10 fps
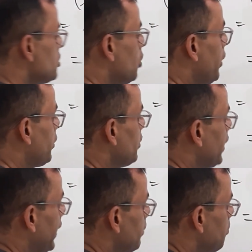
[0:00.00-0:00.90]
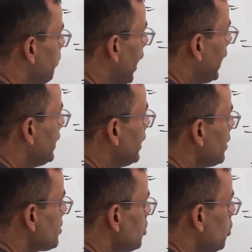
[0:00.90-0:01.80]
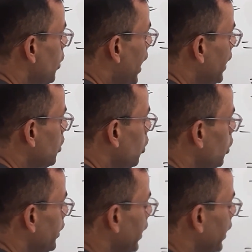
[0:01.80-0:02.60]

So what you will write? Minus one whole